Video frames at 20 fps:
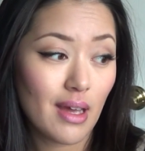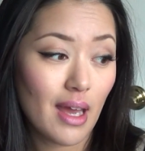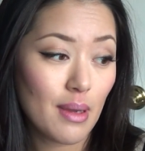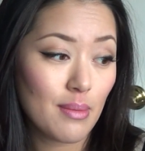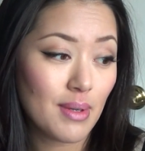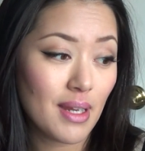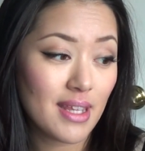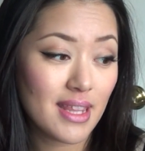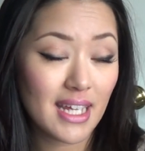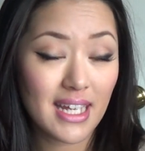I
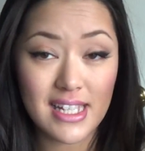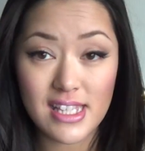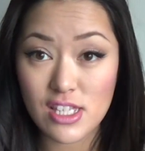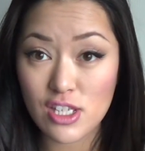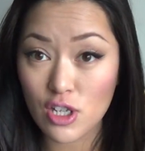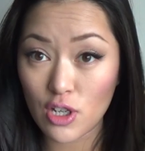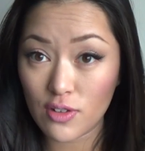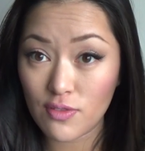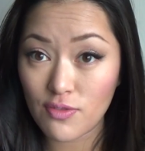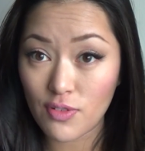mean, I think
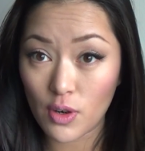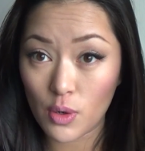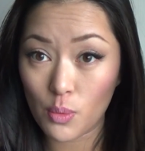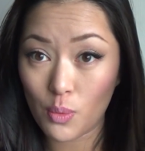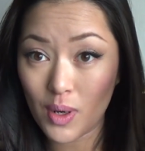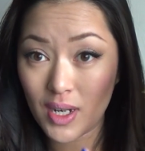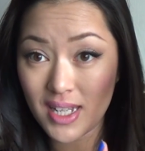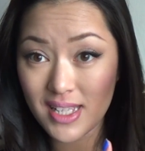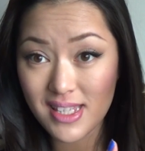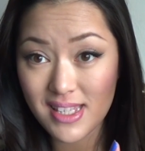it's good for
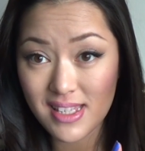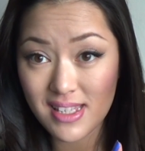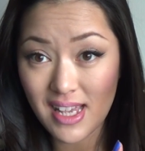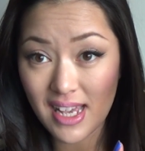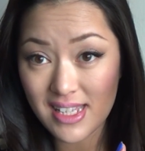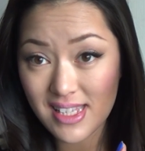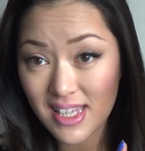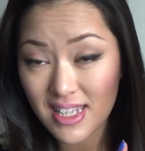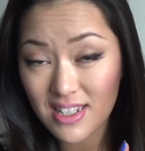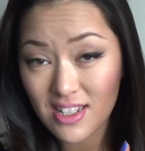what it
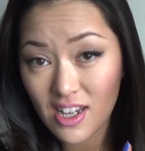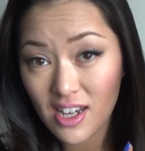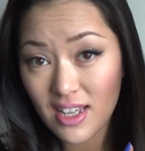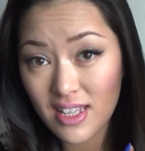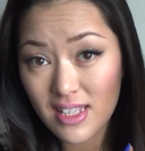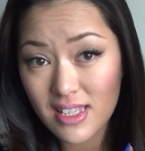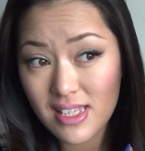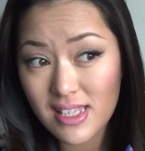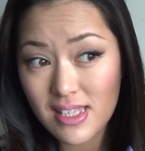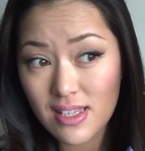says it
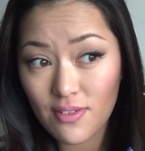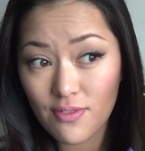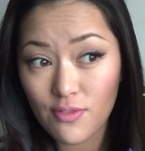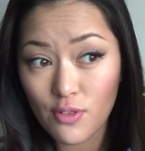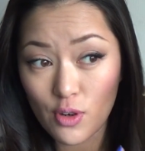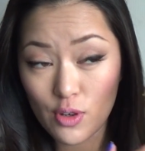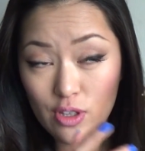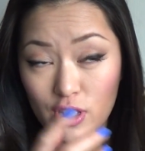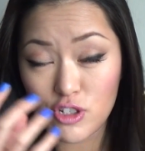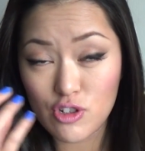does
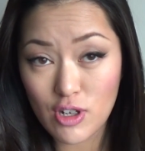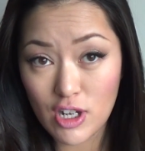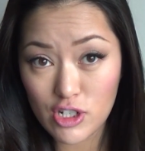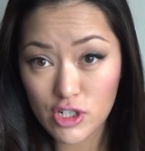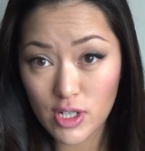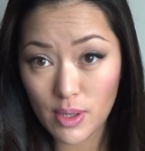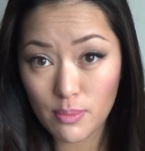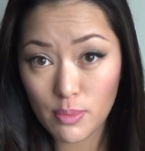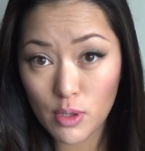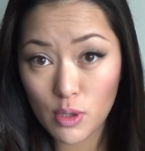for the dry
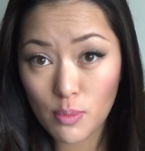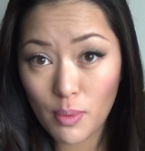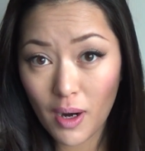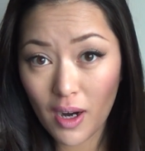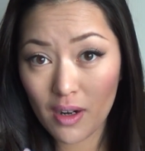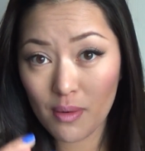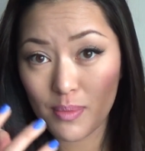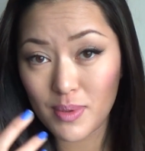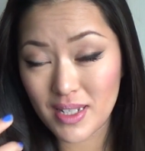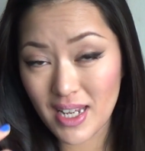shampoo
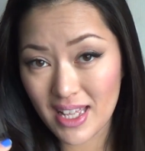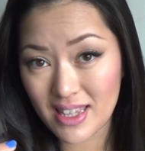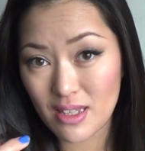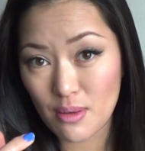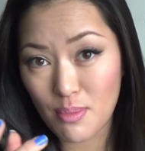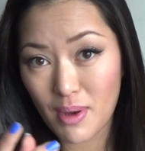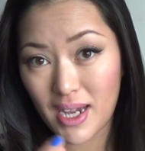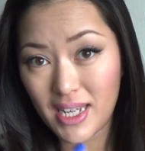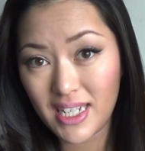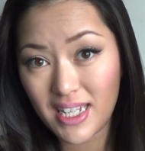part, but not the
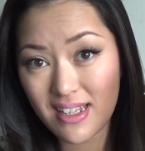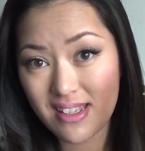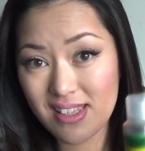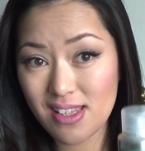body.